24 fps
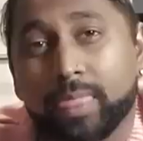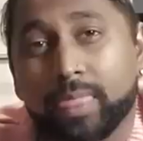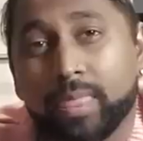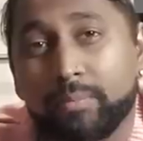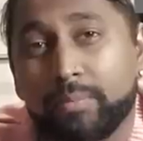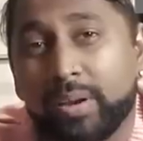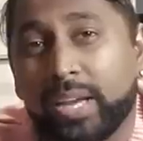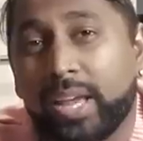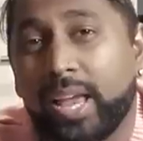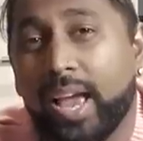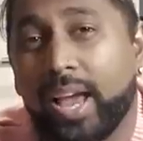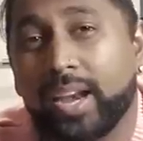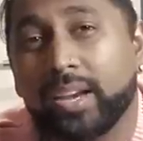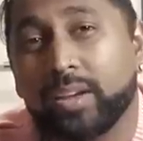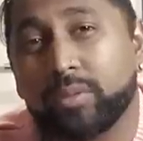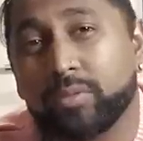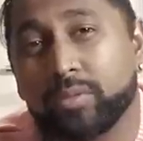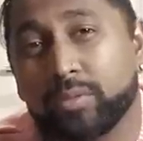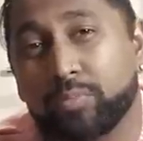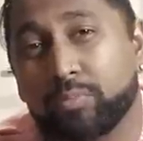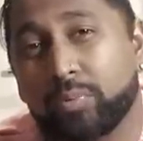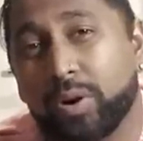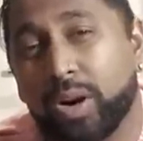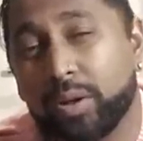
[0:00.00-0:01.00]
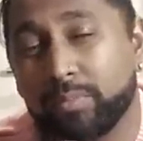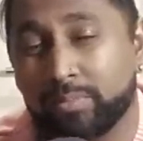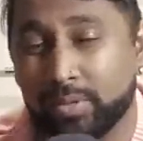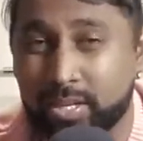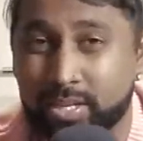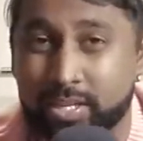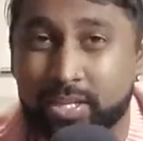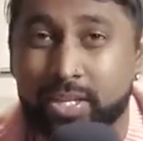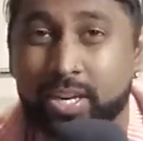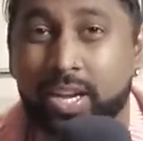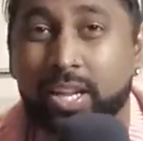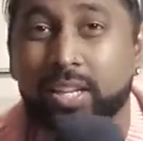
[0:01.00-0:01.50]
The mechanic was probably
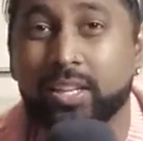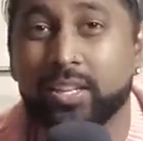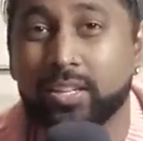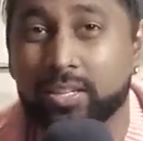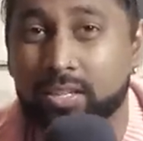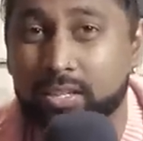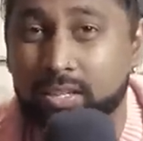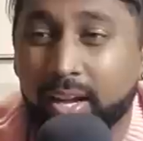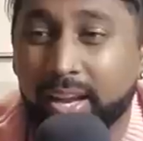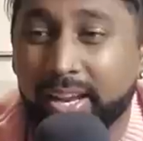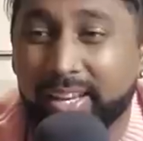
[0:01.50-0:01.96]
jealous